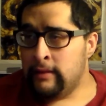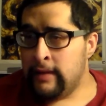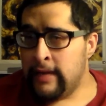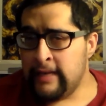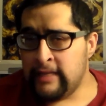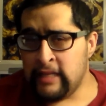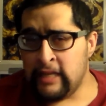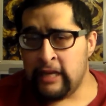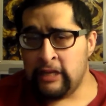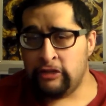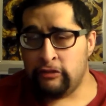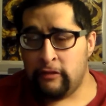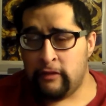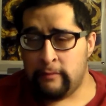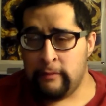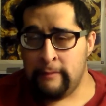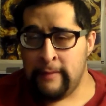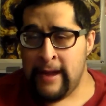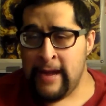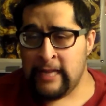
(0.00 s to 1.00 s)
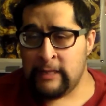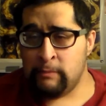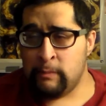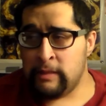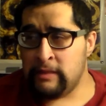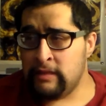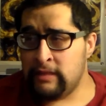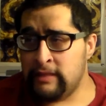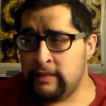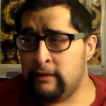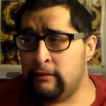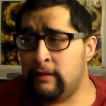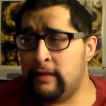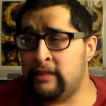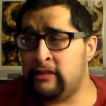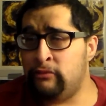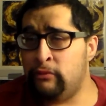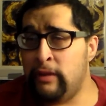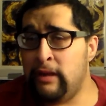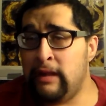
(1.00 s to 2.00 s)
It's an enjoyable match, but still,
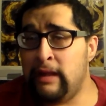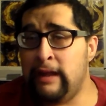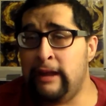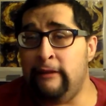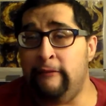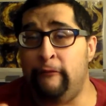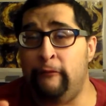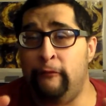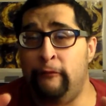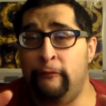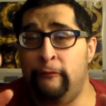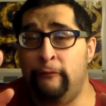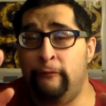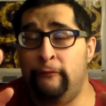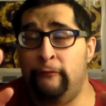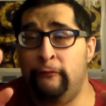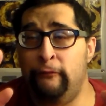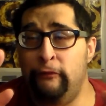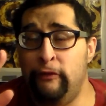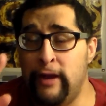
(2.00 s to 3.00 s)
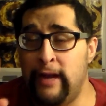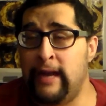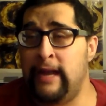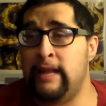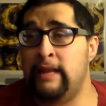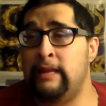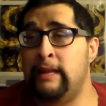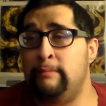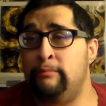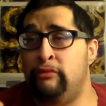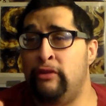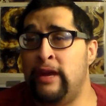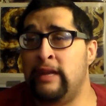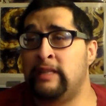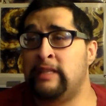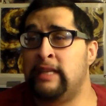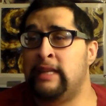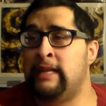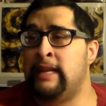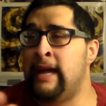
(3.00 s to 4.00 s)
it's really freaking
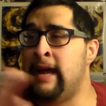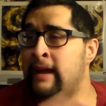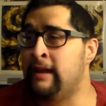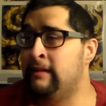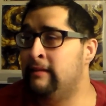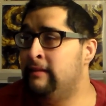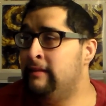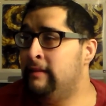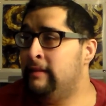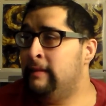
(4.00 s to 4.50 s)
depressing that